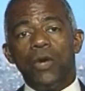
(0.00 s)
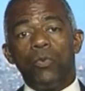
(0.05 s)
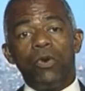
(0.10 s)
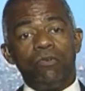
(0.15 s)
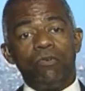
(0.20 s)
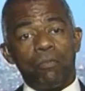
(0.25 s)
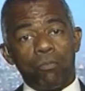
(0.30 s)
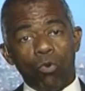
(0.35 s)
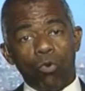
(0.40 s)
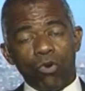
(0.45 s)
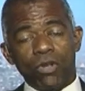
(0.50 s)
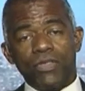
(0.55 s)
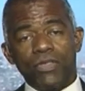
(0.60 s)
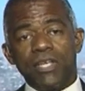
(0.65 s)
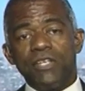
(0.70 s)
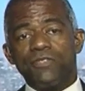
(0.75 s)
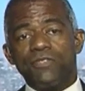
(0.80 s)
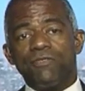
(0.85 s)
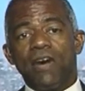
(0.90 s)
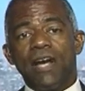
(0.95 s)
We reported
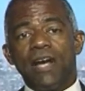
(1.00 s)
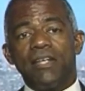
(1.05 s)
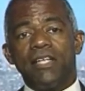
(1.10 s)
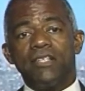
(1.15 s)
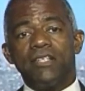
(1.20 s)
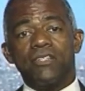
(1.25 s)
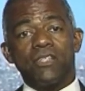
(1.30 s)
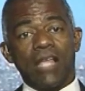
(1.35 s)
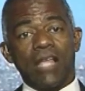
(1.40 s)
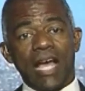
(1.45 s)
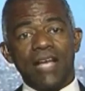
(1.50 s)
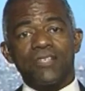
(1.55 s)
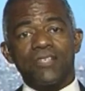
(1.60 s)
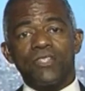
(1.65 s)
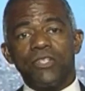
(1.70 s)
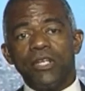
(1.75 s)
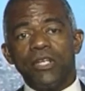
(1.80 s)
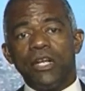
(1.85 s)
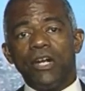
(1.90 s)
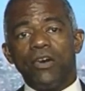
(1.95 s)
these findings
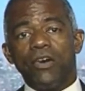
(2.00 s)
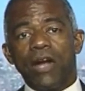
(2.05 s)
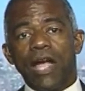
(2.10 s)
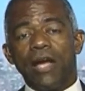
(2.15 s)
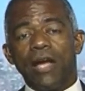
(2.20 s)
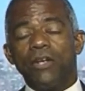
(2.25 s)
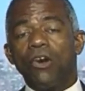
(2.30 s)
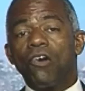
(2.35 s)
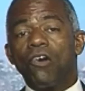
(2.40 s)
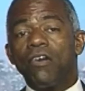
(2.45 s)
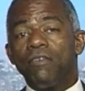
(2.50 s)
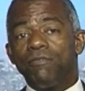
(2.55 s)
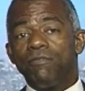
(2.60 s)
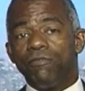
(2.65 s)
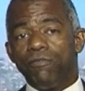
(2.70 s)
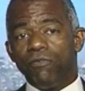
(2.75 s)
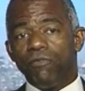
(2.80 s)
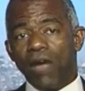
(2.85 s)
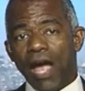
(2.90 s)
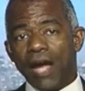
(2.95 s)
last year and are in
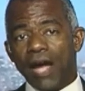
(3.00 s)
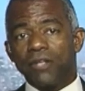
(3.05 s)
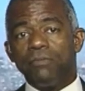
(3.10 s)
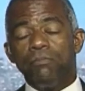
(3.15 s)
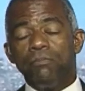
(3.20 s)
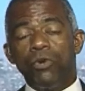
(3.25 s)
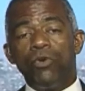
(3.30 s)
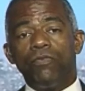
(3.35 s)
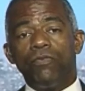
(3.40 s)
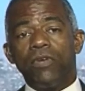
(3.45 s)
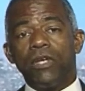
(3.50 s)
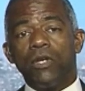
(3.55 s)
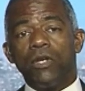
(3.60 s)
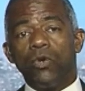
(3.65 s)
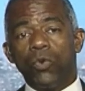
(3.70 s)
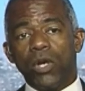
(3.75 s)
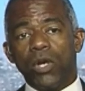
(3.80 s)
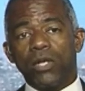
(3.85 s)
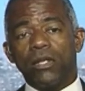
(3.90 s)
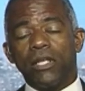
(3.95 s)
fact
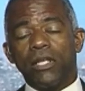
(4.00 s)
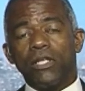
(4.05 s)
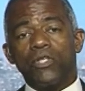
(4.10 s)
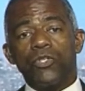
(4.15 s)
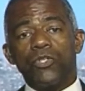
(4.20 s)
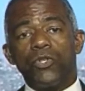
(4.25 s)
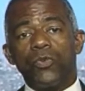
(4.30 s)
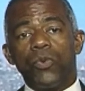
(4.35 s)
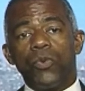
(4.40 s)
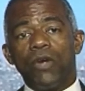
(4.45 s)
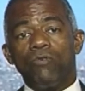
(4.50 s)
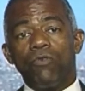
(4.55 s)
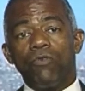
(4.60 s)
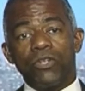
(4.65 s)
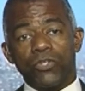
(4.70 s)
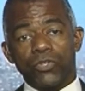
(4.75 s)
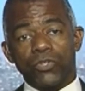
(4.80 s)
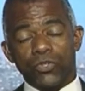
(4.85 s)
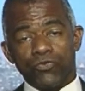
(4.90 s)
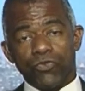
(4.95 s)
moving quickly to a
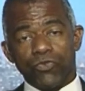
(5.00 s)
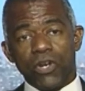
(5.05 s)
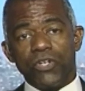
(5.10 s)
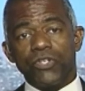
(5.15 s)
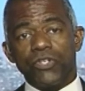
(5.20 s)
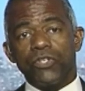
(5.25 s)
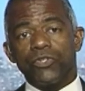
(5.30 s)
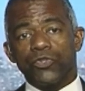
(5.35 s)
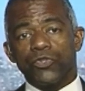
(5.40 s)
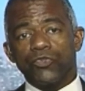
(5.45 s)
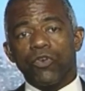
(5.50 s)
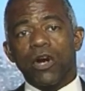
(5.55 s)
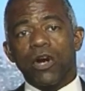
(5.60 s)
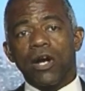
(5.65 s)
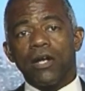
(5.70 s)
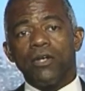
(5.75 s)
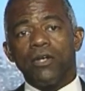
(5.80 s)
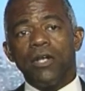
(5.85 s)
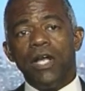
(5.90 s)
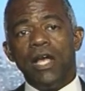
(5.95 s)
registration
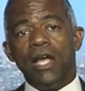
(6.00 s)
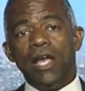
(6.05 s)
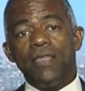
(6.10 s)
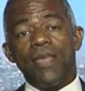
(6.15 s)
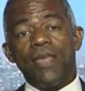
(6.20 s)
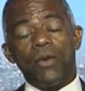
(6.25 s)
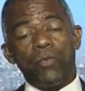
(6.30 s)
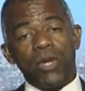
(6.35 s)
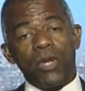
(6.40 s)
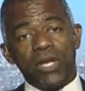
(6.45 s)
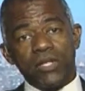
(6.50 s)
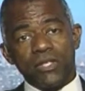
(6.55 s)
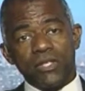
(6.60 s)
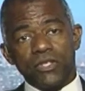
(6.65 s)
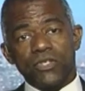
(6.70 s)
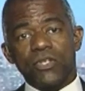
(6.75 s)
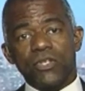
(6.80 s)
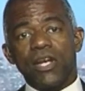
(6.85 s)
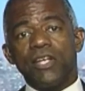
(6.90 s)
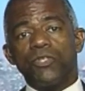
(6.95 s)
trial that we can
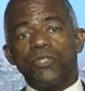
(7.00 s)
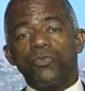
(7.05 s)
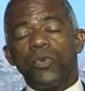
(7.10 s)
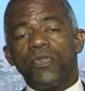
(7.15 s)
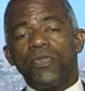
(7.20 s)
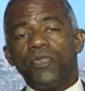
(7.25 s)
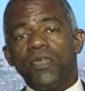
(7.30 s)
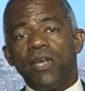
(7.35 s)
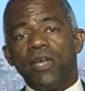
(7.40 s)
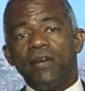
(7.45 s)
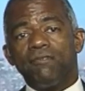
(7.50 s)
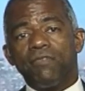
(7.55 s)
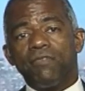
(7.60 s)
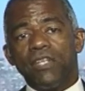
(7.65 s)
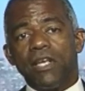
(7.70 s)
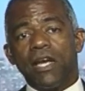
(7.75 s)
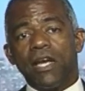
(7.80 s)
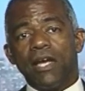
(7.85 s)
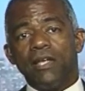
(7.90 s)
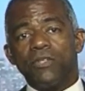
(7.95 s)
discuss with the F
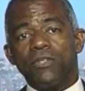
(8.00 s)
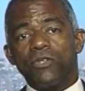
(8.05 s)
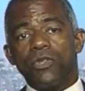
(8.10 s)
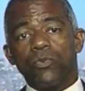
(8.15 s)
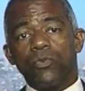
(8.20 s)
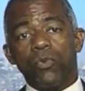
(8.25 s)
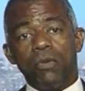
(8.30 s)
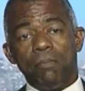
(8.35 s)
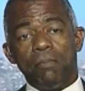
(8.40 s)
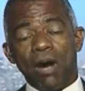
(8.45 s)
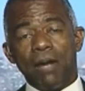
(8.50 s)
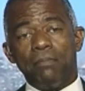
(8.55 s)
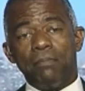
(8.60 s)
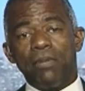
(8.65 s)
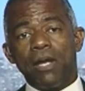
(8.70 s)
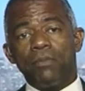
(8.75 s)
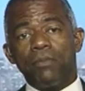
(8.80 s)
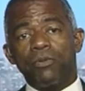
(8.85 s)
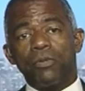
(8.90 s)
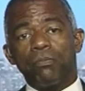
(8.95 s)
D A so that we might
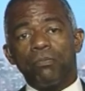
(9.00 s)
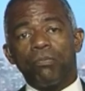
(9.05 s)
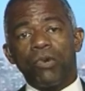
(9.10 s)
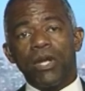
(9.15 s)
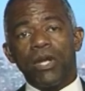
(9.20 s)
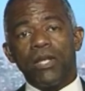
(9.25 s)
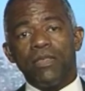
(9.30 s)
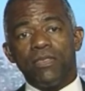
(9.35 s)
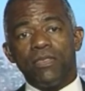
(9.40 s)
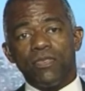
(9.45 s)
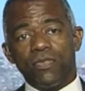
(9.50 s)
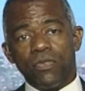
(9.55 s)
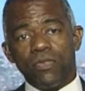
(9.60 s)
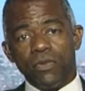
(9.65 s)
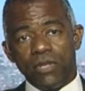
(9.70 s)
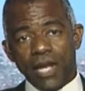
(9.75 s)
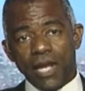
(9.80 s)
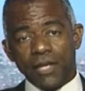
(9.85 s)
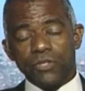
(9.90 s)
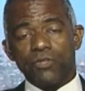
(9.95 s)
be able to bring
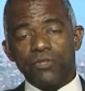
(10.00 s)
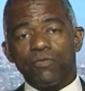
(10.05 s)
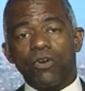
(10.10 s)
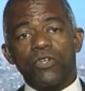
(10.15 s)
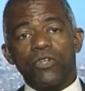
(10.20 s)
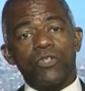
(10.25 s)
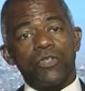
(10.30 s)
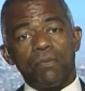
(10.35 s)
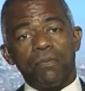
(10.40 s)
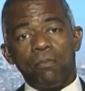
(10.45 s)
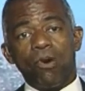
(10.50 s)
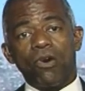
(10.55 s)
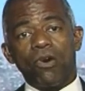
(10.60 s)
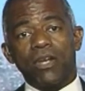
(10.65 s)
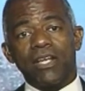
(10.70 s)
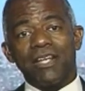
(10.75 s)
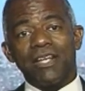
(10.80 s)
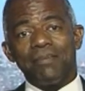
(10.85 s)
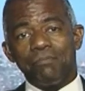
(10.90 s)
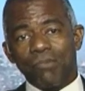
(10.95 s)
Nexavar to the
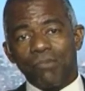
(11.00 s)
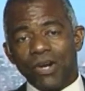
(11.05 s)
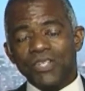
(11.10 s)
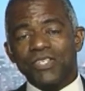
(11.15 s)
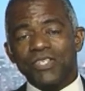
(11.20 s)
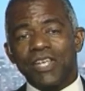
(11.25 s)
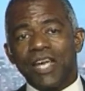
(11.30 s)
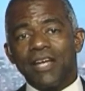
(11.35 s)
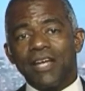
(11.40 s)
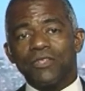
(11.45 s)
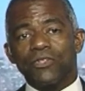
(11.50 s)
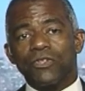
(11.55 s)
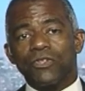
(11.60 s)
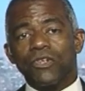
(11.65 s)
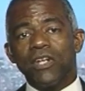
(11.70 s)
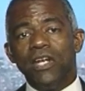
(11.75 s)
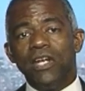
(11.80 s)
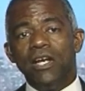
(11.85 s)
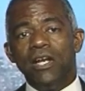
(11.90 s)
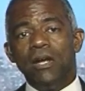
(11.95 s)
market in breast
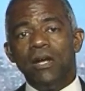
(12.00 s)
cancer.